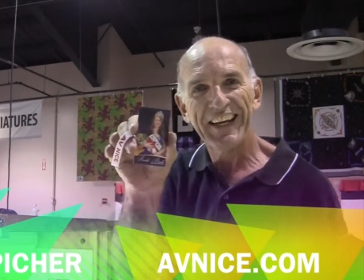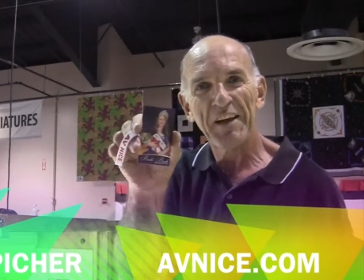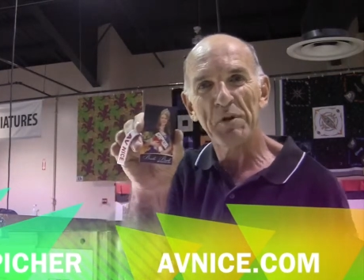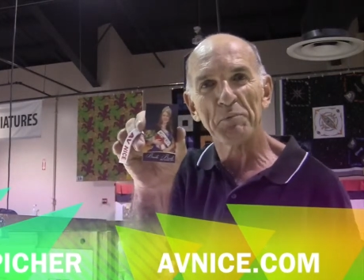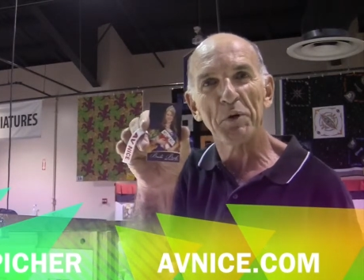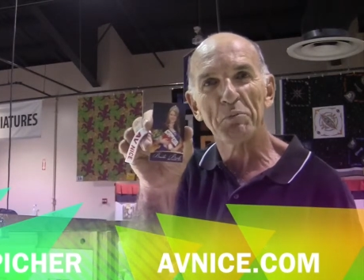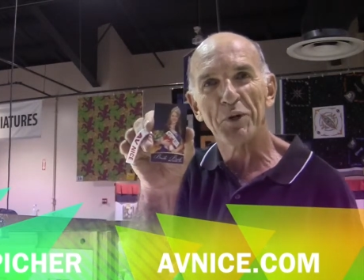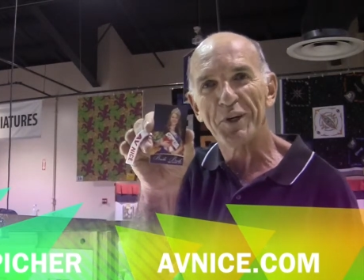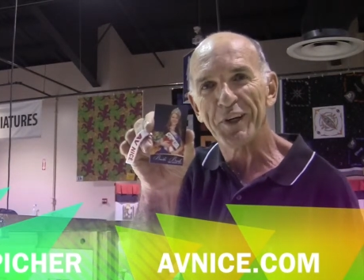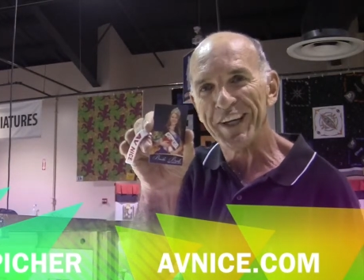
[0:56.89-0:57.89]
I'm gonna put
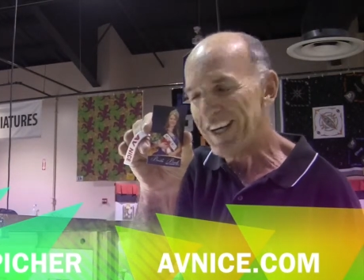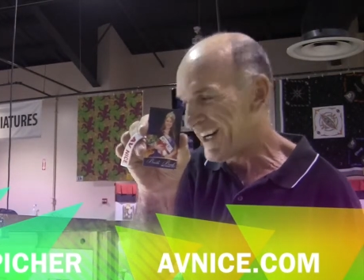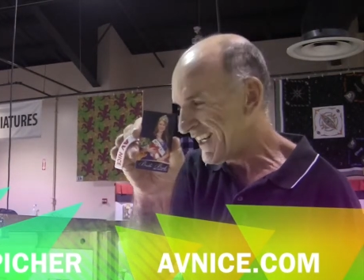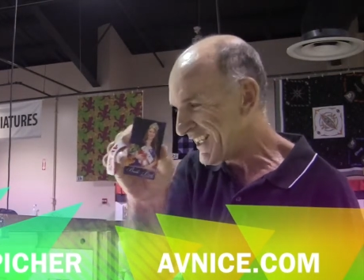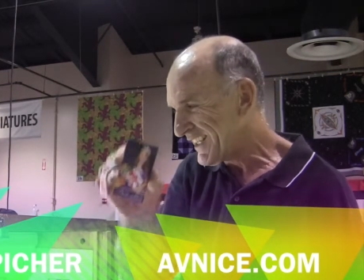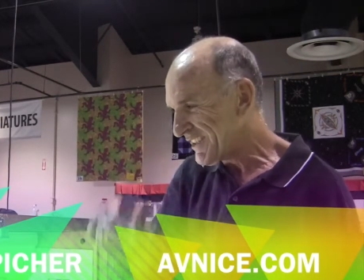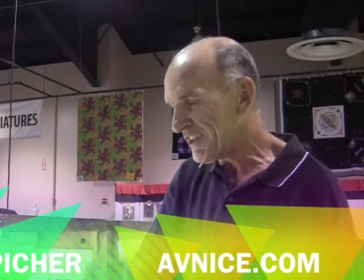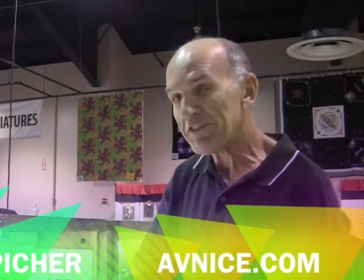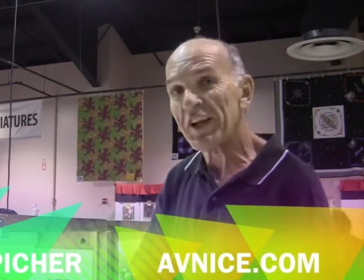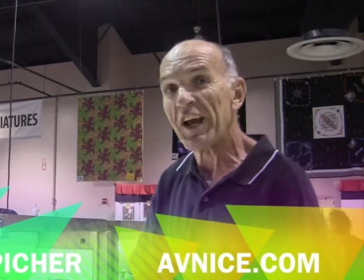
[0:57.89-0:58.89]
Brooke in here.
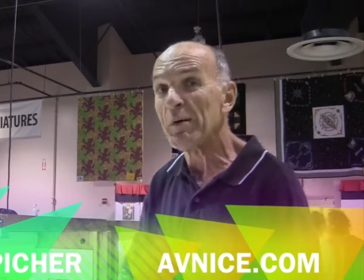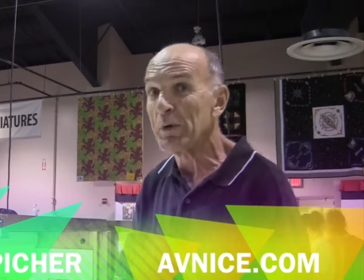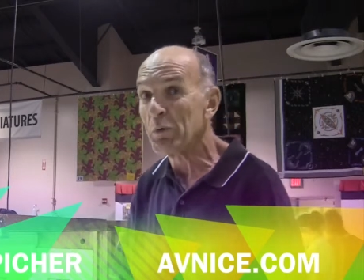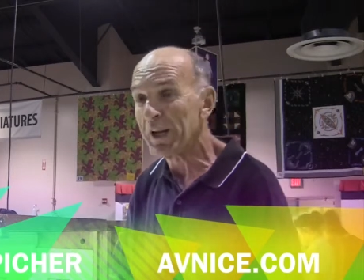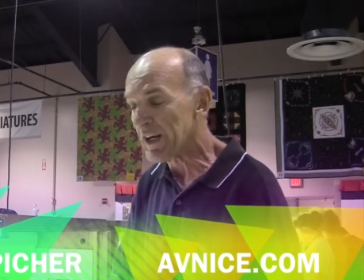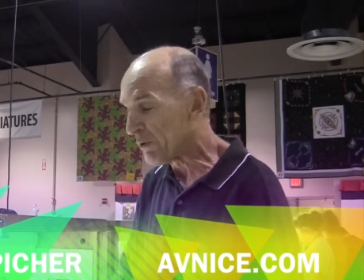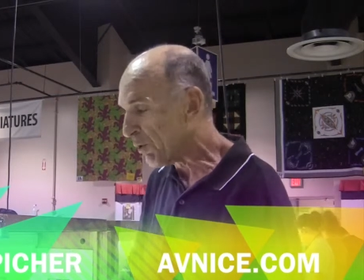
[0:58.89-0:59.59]
She's gonna help me win an